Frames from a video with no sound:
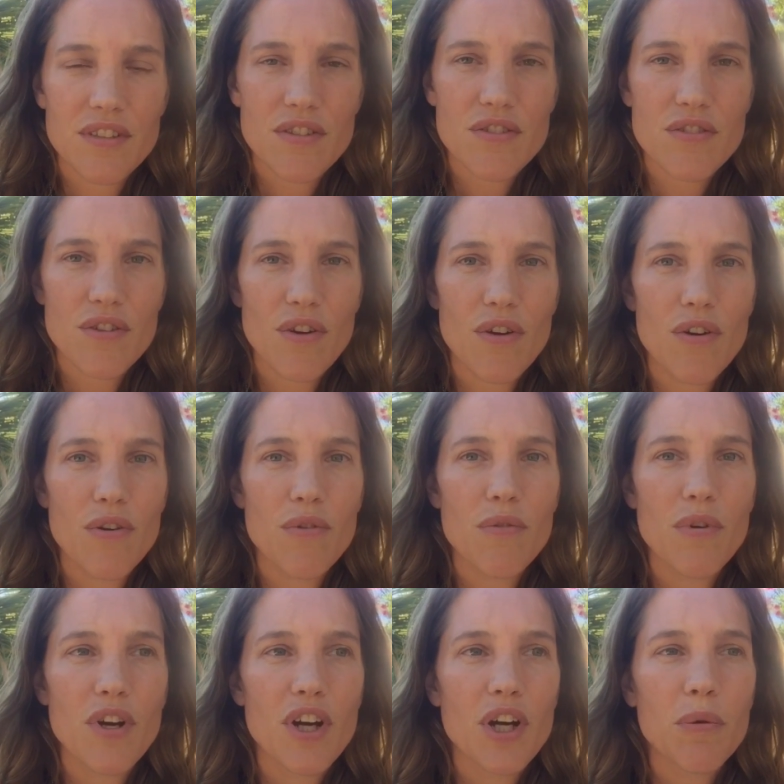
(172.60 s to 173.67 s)

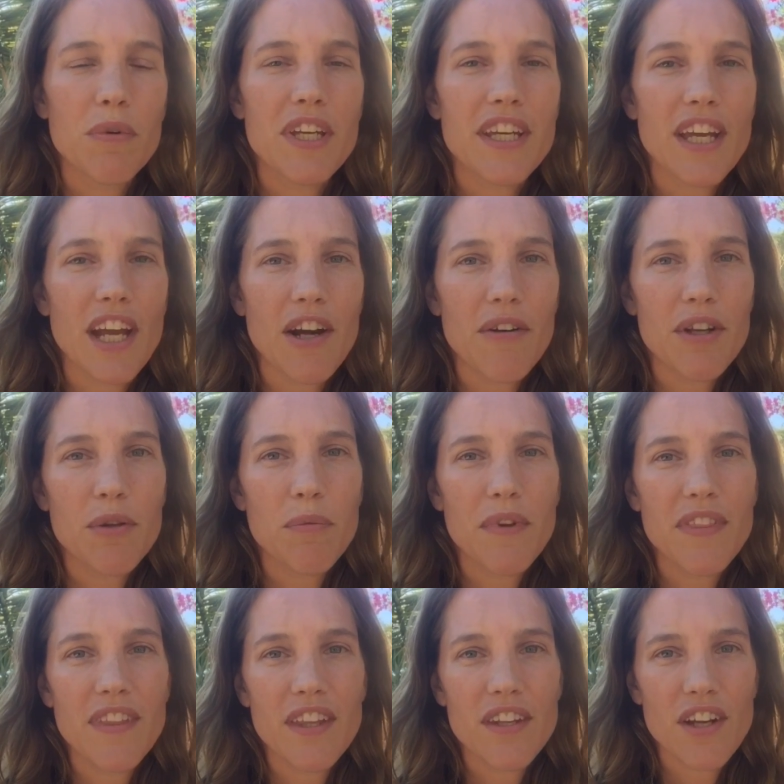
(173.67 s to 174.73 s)
So we carry
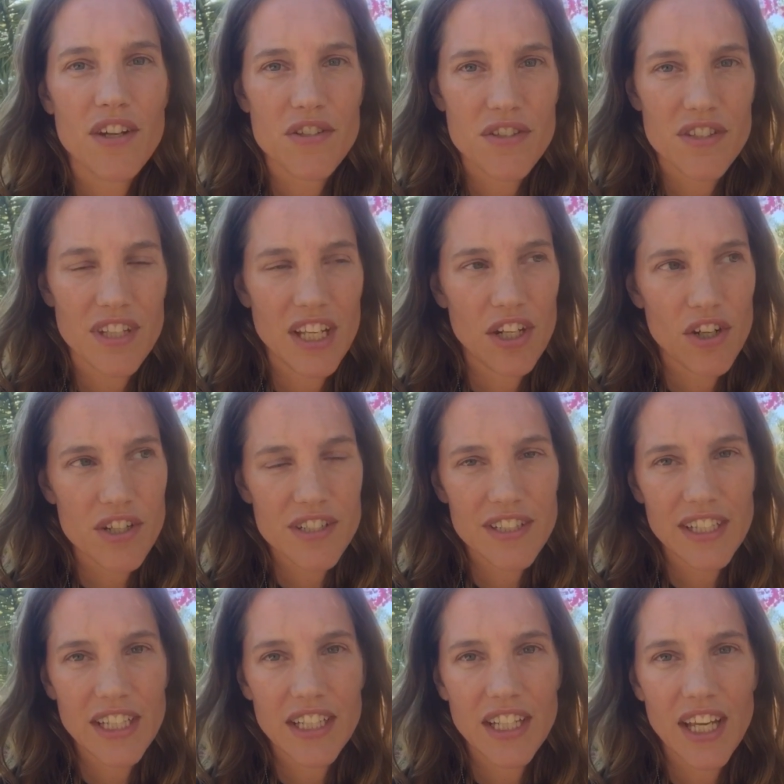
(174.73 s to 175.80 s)
within us, in our
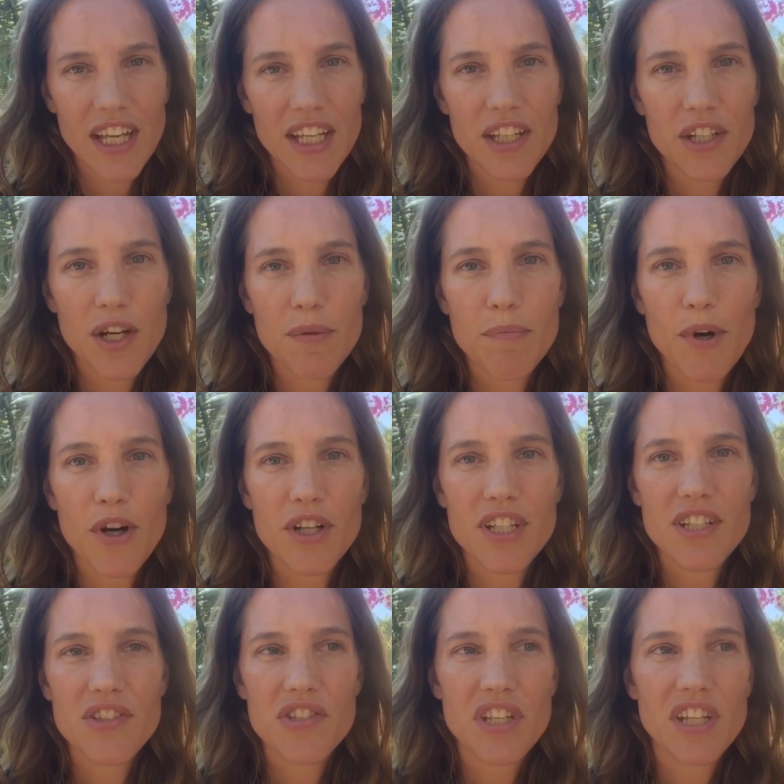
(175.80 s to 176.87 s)
DNA, in our
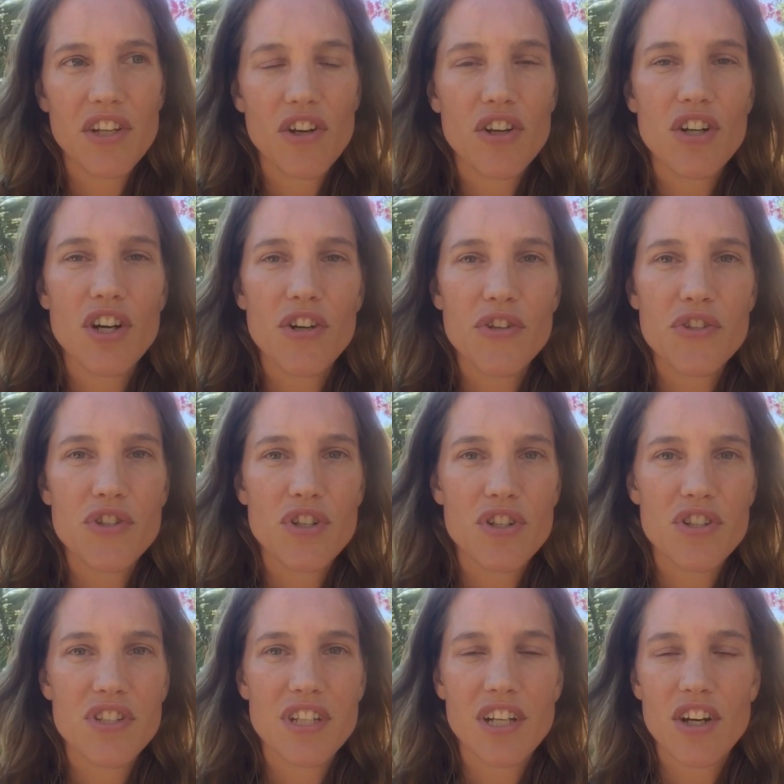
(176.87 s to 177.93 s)
bodies, in our
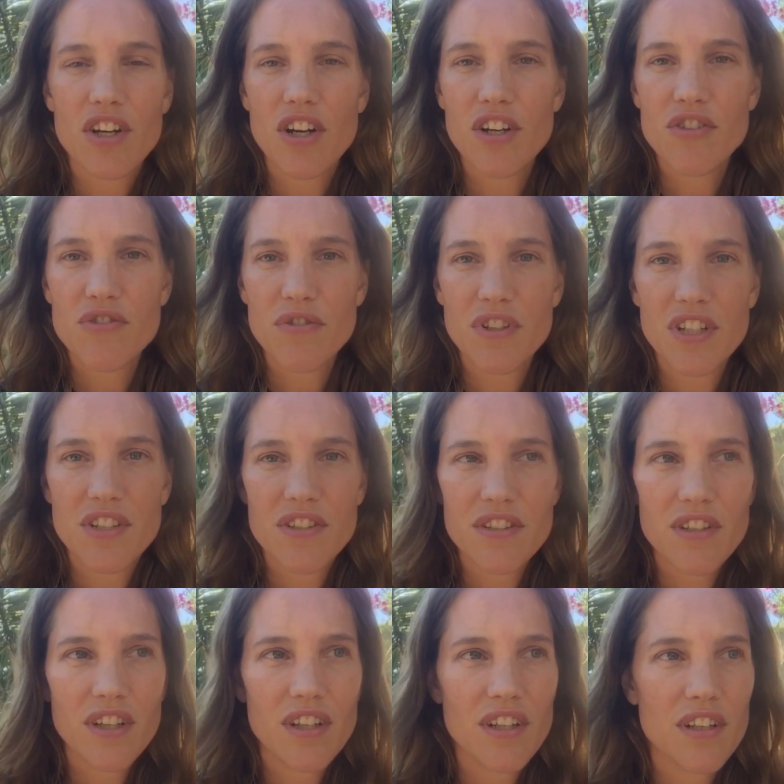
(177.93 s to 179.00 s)
cultures, in our
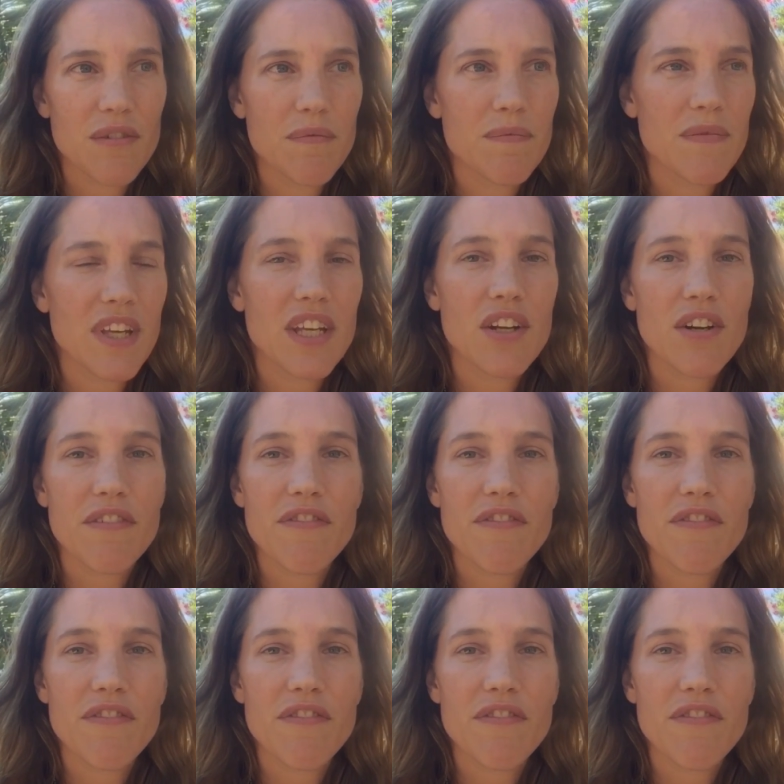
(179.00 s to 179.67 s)
countries, in our